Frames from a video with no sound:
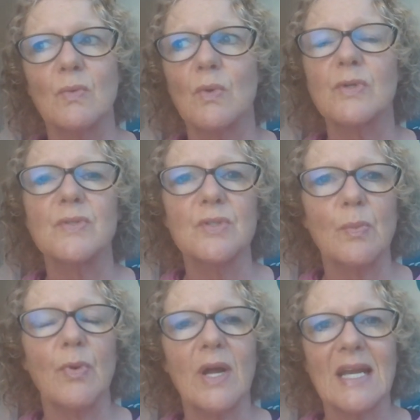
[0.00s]
What does your
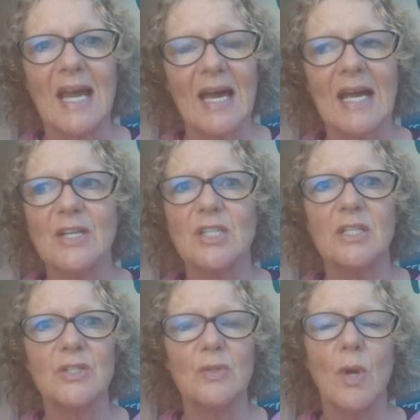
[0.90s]
brain
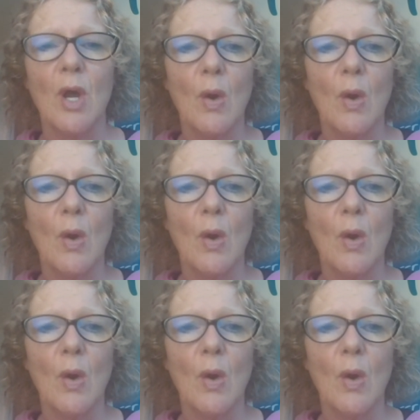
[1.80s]
actually do?